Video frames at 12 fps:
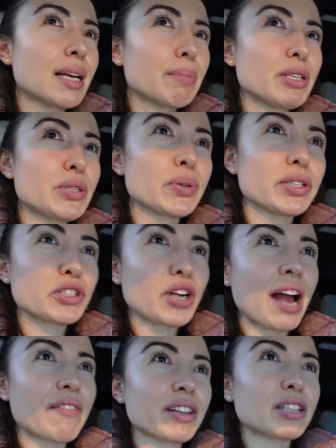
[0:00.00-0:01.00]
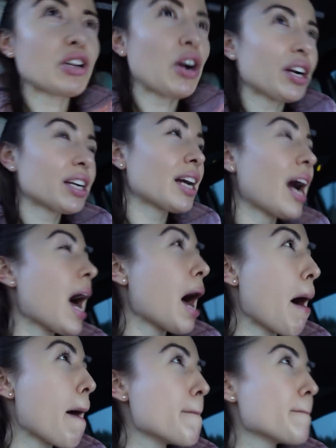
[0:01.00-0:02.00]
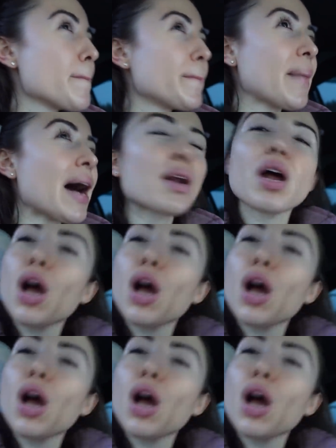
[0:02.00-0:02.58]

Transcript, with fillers: be doing the drive in the dark. Um, but